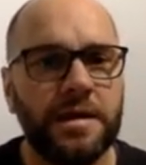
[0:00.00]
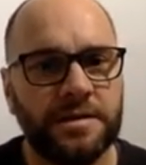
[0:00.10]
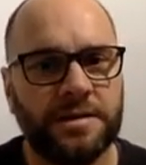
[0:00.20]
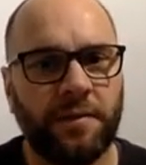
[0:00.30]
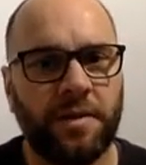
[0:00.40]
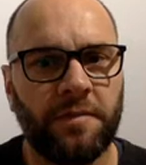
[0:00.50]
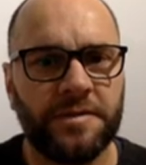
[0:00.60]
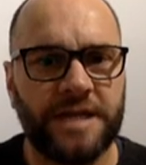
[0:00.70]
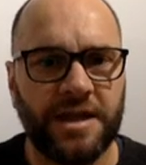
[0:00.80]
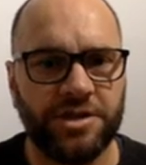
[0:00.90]
some of the
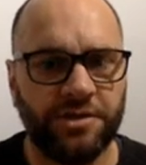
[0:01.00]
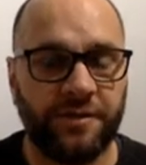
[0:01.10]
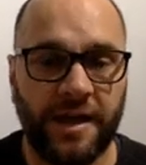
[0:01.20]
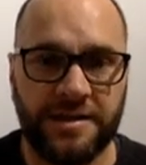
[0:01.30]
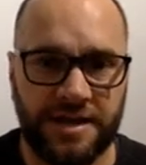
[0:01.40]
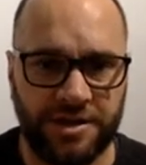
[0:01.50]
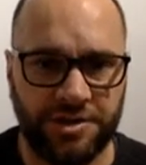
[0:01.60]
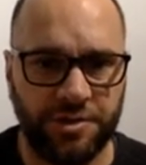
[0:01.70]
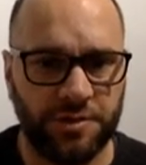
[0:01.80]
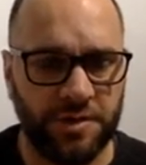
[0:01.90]
protection of data
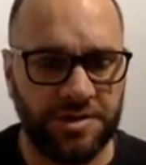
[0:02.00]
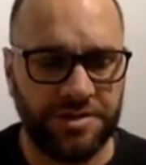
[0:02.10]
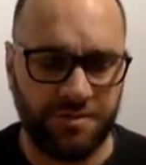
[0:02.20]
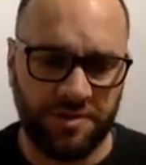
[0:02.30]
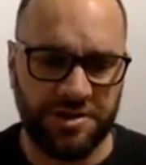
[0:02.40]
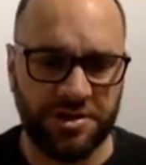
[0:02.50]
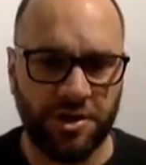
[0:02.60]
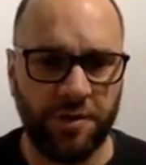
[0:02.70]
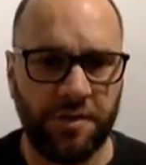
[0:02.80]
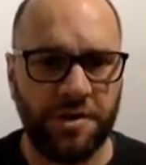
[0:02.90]
issues, which is
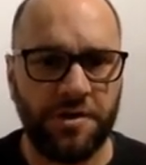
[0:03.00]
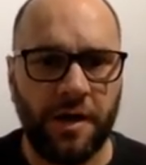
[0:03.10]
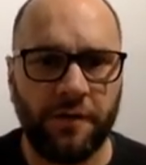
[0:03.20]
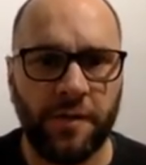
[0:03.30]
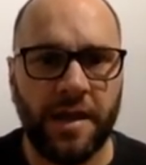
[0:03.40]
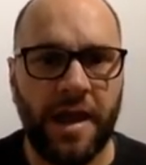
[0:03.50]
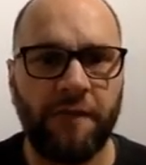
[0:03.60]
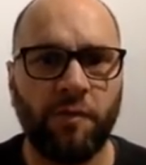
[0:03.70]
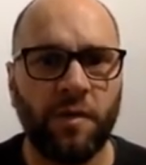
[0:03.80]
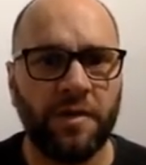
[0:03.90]
good, but you do have to be
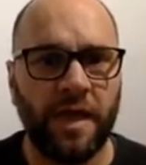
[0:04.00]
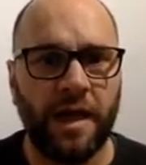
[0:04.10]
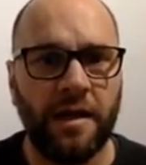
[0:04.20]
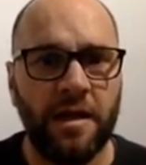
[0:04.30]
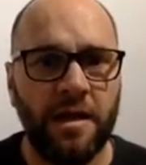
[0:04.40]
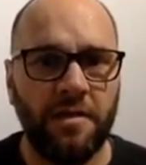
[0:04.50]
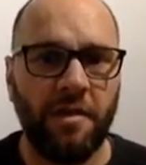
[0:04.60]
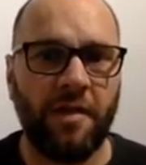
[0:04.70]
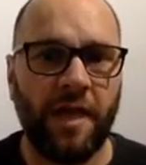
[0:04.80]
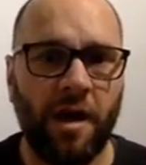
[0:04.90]
careful with that
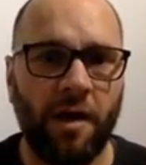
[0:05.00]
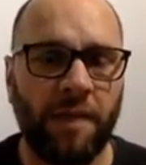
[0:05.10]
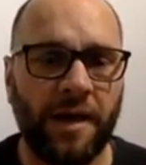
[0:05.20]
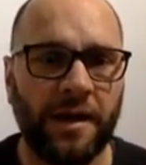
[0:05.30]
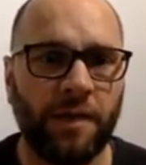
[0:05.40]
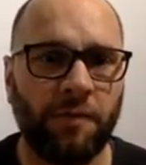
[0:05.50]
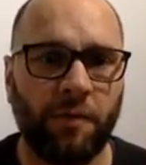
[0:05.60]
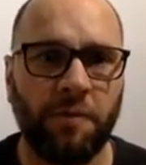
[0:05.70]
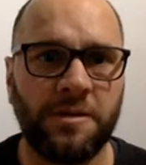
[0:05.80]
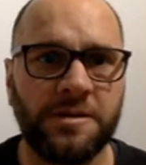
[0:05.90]
they are backing up
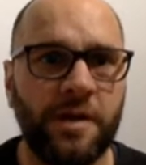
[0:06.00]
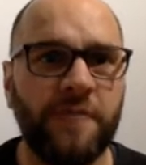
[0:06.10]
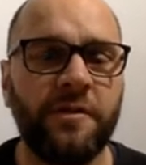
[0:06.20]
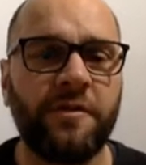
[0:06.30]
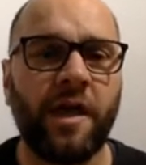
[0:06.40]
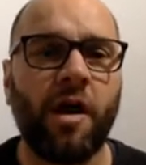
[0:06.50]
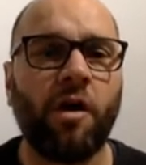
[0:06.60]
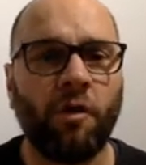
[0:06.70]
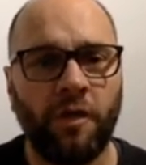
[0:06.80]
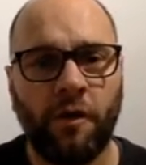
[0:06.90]
properly. So even if they
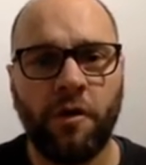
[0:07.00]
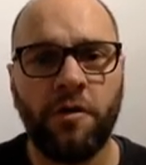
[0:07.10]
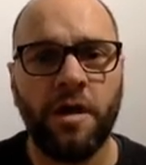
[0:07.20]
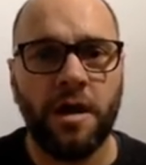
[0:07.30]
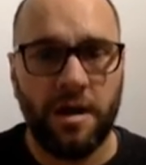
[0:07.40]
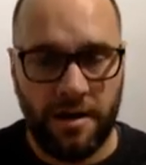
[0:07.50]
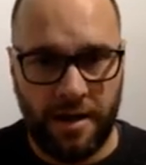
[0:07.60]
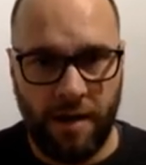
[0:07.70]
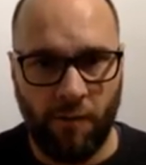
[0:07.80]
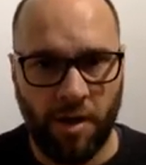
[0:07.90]
are on their own
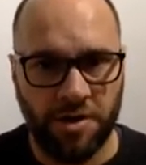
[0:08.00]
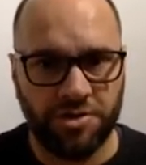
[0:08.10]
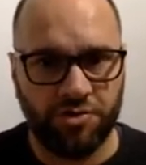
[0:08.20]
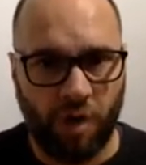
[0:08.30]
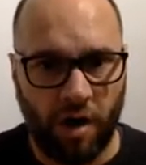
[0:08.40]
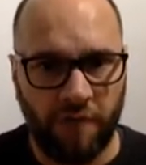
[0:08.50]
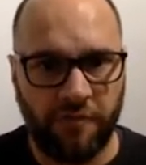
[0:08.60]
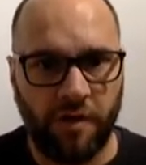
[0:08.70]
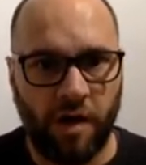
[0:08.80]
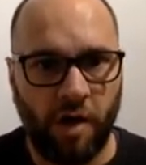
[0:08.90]
networked
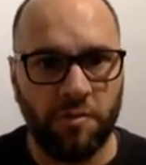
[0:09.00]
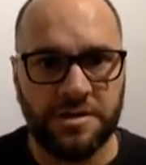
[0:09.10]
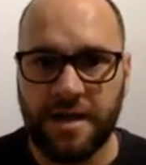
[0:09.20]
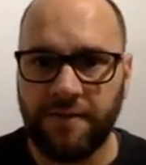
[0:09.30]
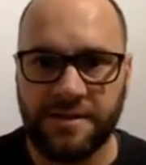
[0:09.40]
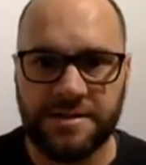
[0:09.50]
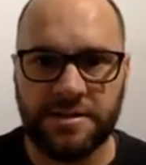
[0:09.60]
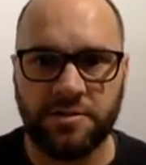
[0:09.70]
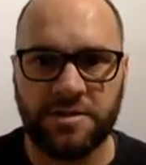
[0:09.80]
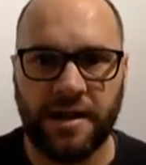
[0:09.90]
drive, I would definitely
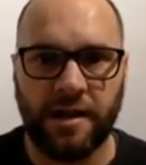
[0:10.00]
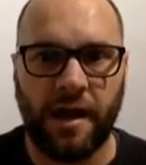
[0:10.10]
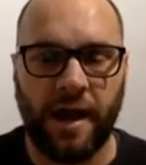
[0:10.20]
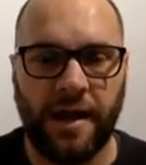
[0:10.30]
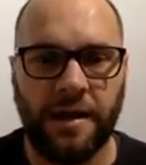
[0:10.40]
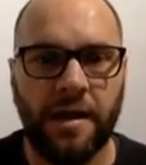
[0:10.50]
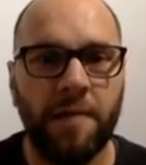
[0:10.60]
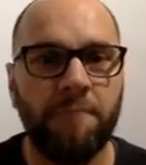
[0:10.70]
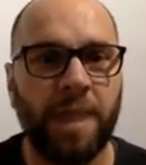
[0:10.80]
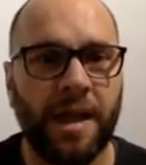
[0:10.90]
still take a
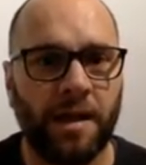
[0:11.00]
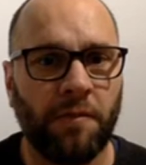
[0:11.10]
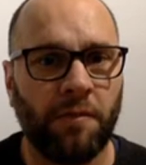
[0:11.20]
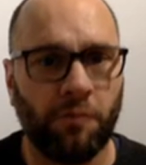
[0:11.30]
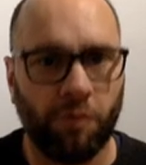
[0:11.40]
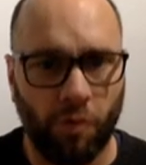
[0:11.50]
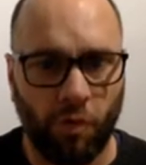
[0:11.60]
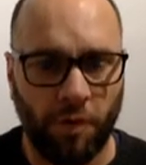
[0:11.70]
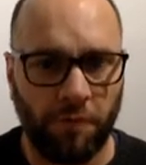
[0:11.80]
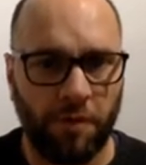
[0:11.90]
backup of the
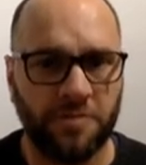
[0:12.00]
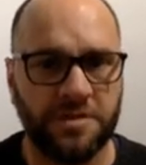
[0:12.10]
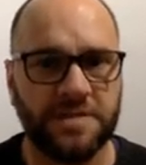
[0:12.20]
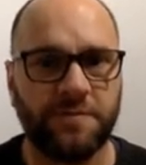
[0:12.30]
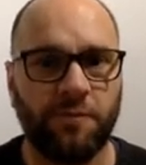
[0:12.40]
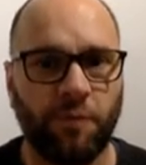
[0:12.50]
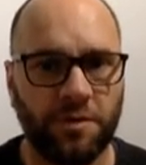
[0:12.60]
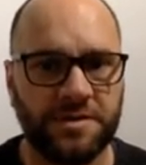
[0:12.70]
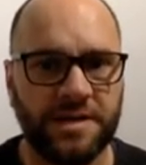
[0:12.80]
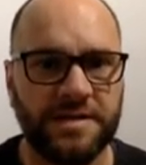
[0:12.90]
recording process for
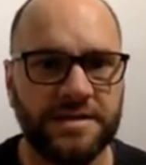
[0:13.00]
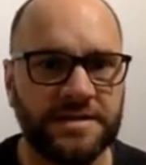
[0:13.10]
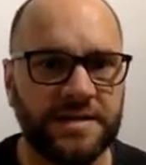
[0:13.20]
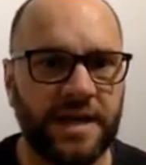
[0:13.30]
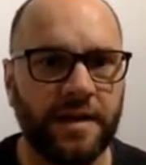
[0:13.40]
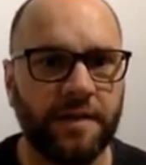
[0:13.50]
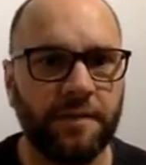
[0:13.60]
the centre's sake,